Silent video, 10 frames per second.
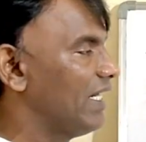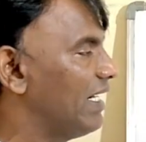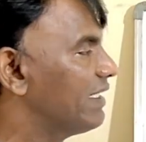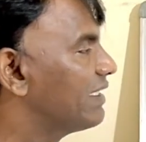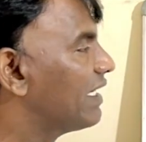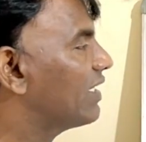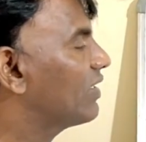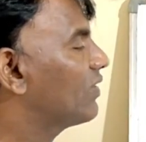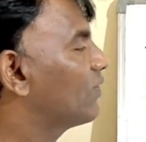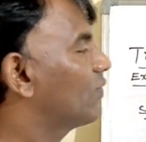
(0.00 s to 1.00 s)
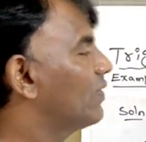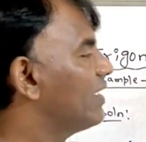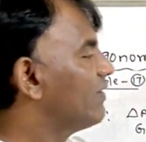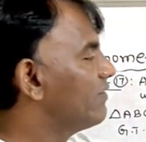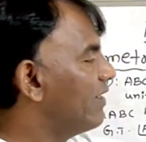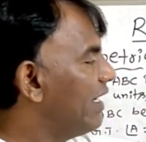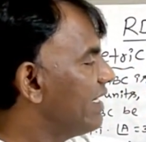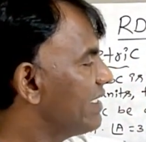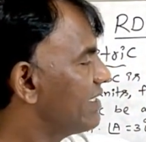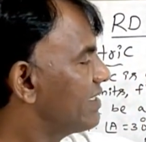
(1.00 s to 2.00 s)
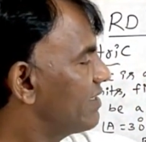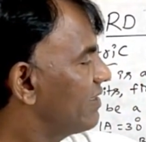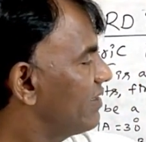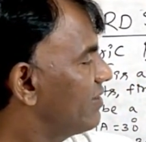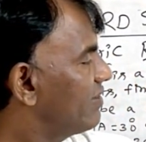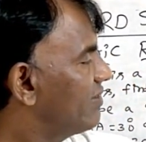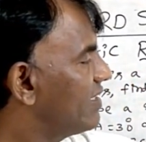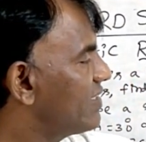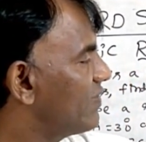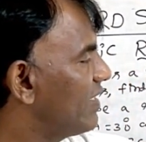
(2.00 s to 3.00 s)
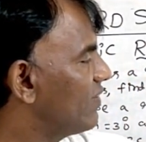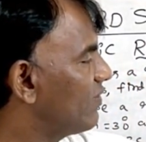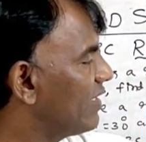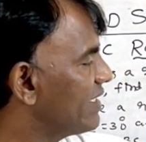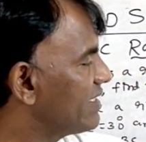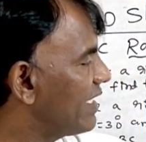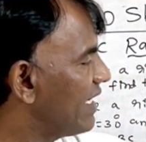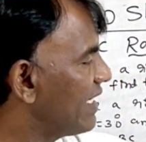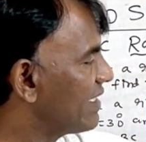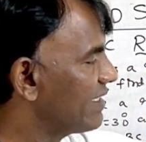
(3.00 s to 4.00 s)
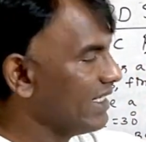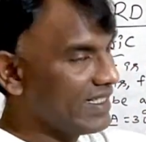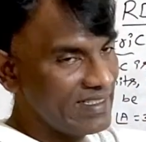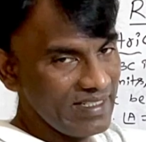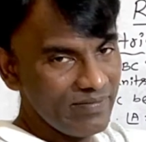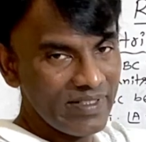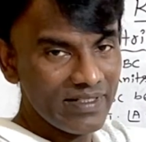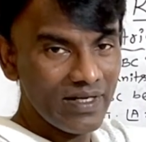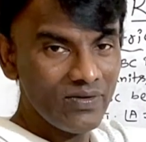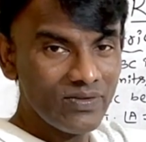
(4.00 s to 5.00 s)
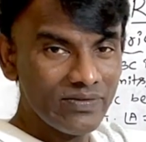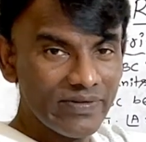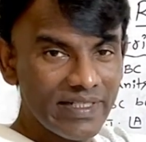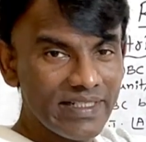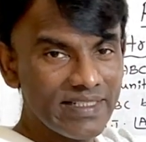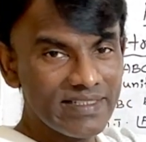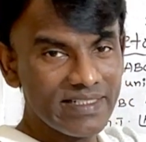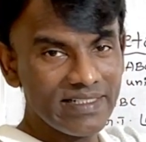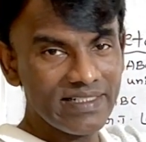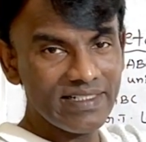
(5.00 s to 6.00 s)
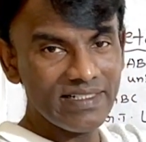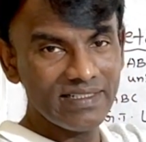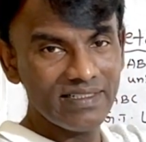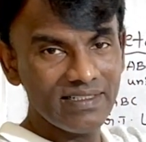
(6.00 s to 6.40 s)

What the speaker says: And we want this one. What is that? AC. But how to find AC?